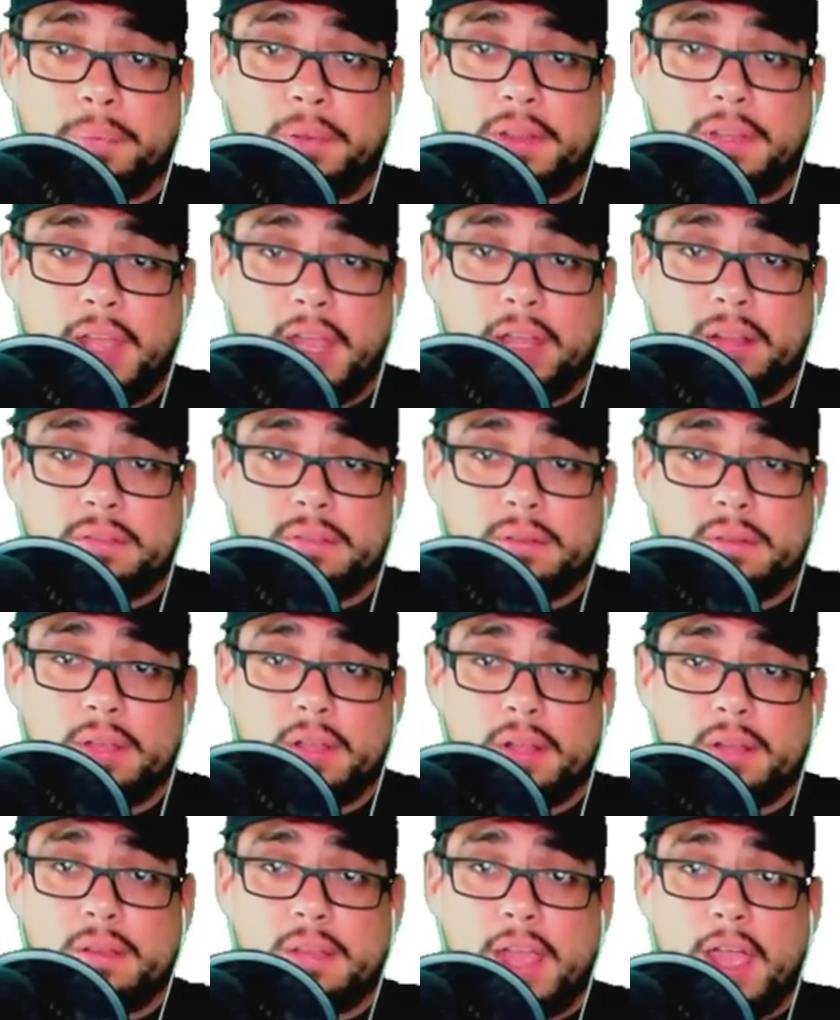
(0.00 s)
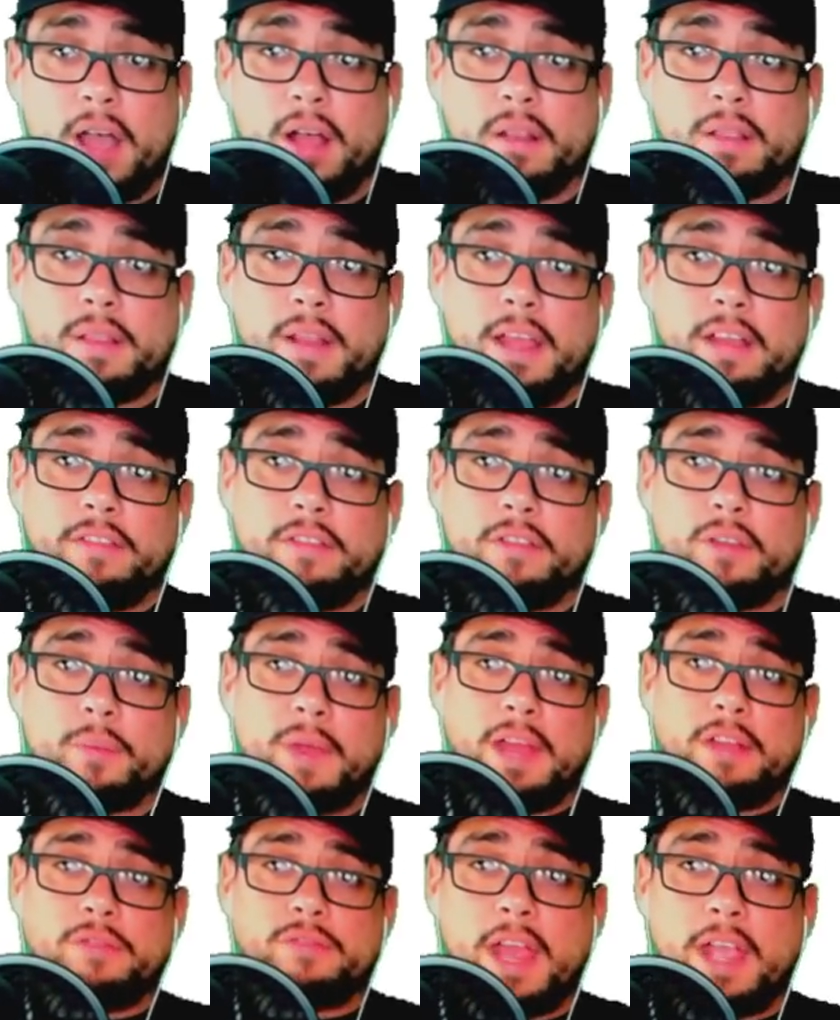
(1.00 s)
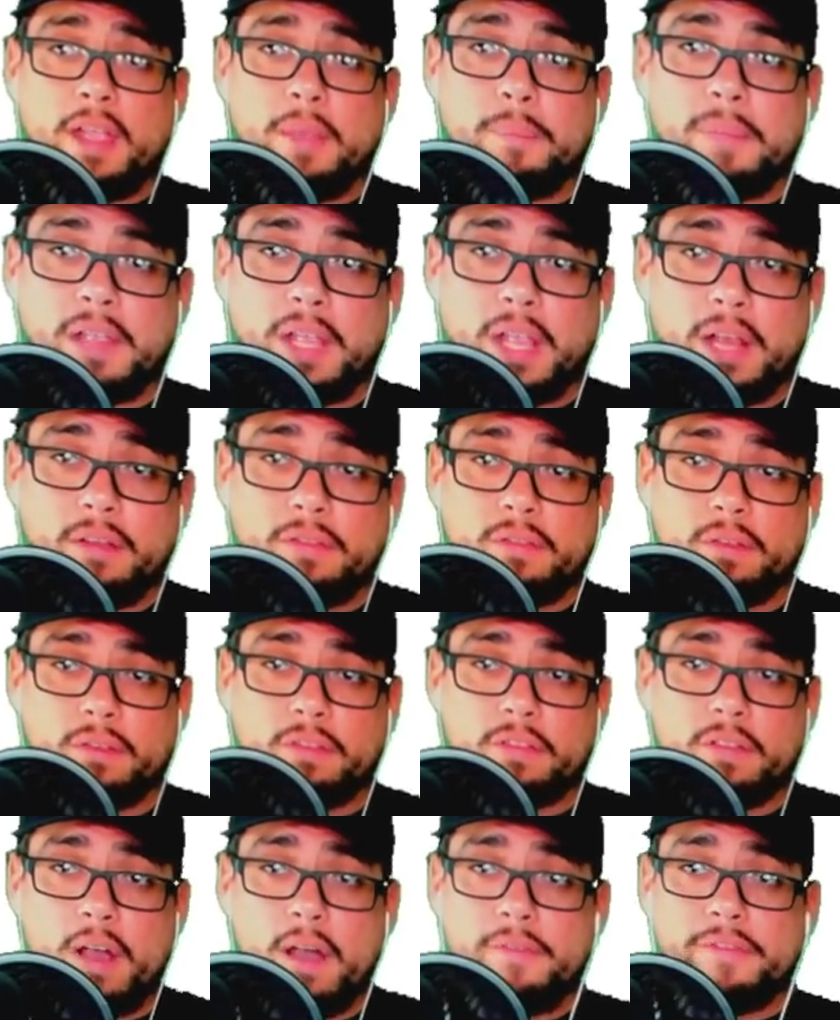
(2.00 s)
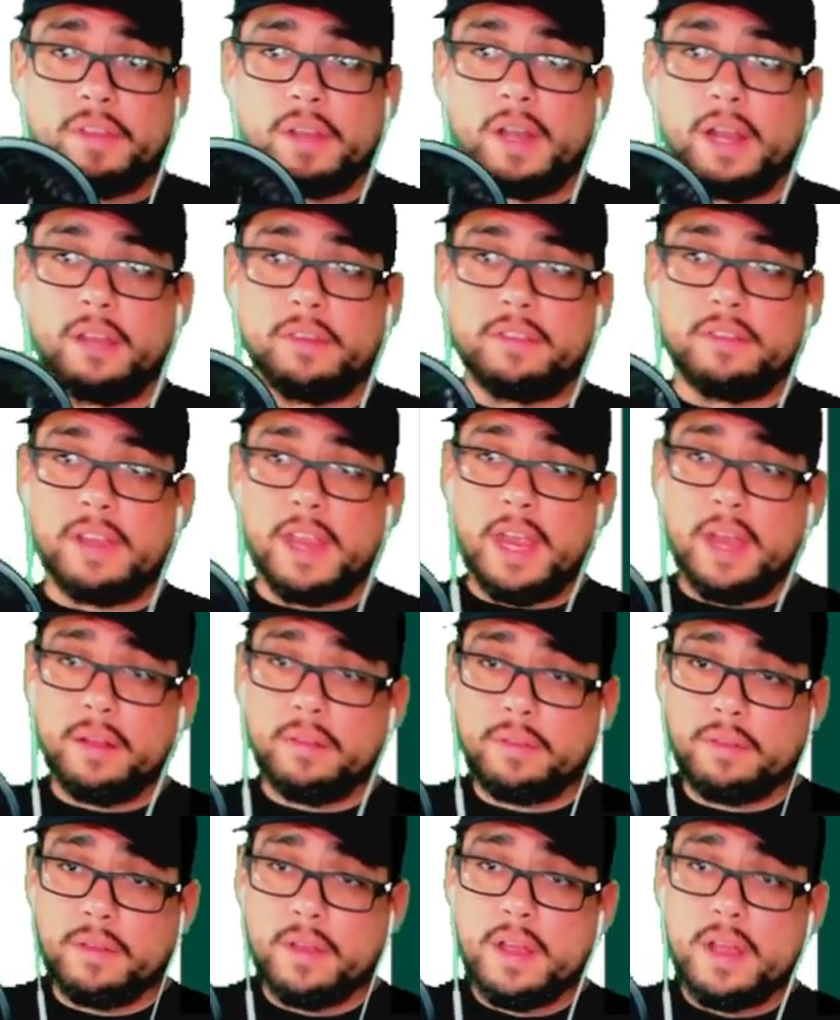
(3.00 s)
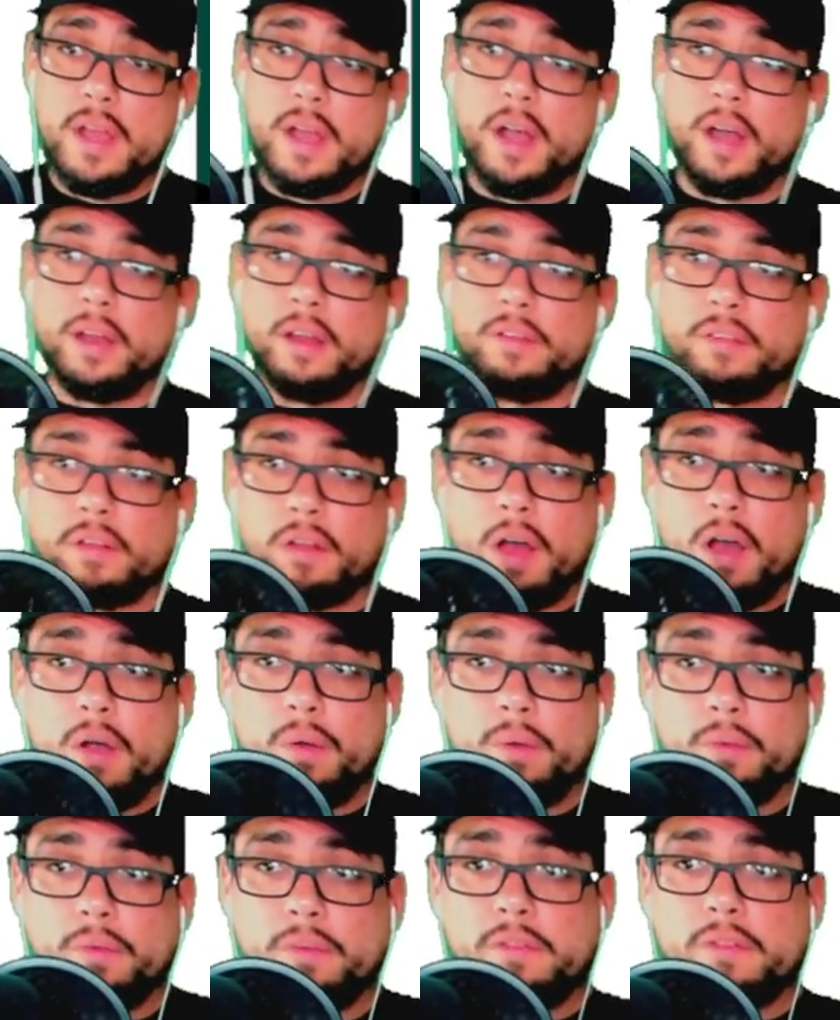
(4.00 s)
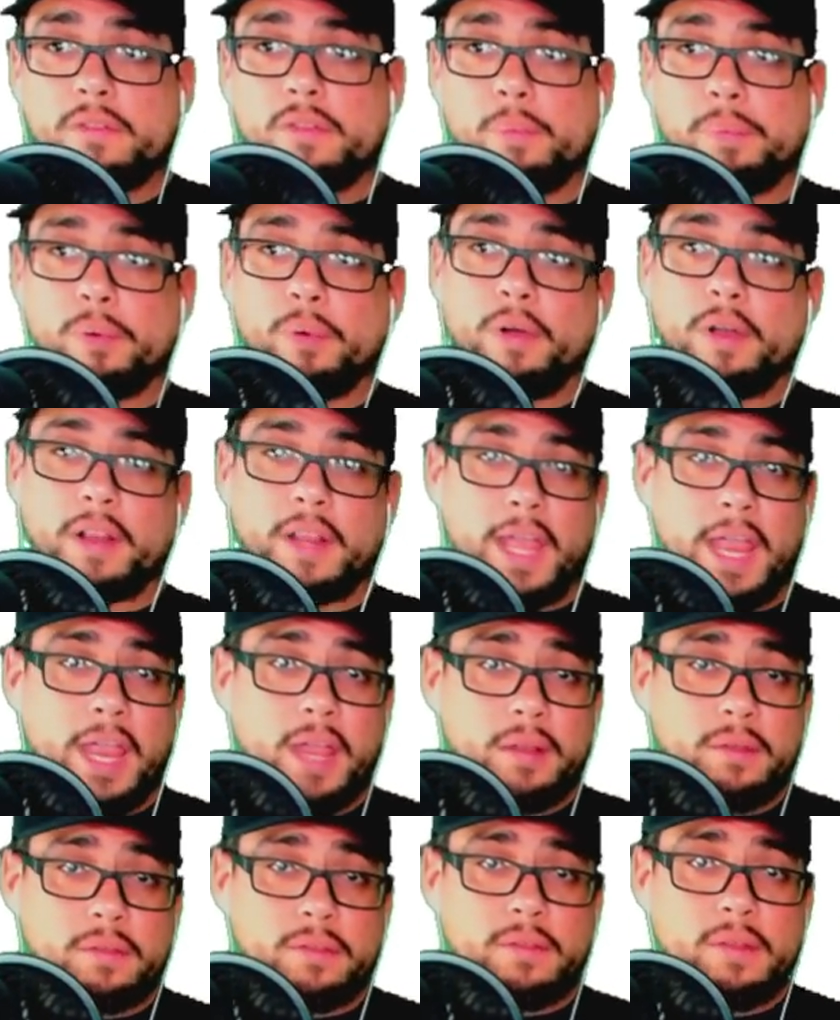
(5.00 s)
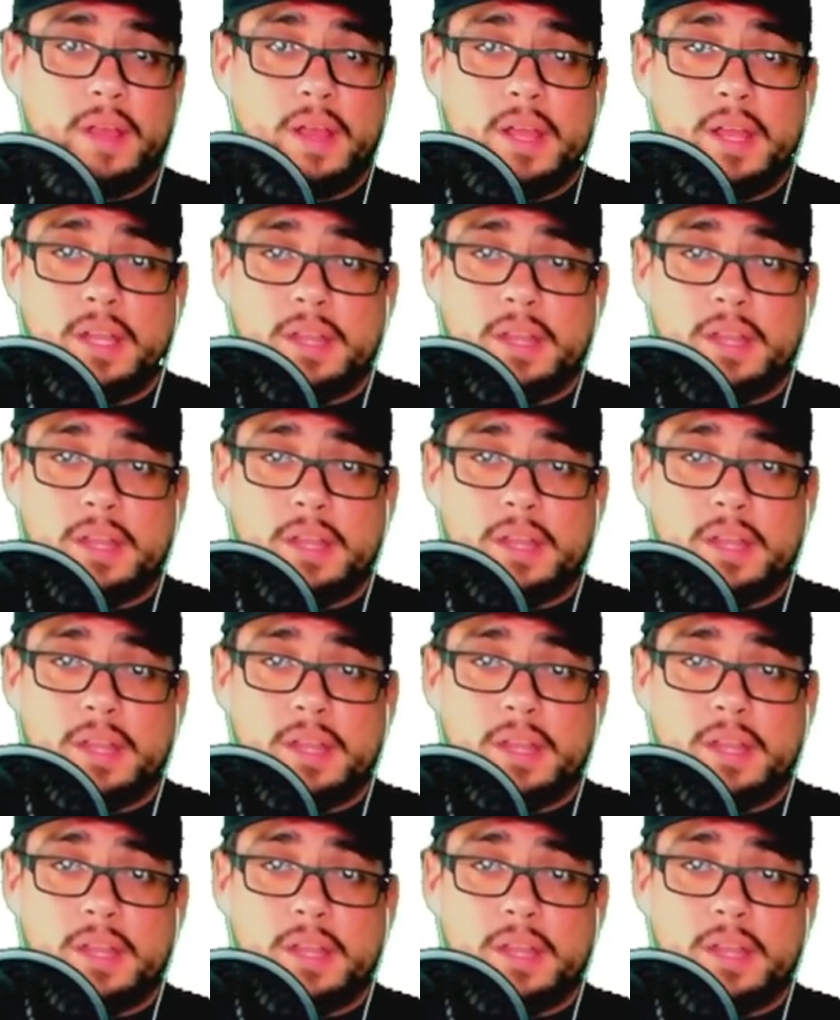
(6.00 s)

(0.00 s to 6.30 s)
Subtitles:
predict that unless the Red Dragon begins to soften its stance on its loans to poor lands,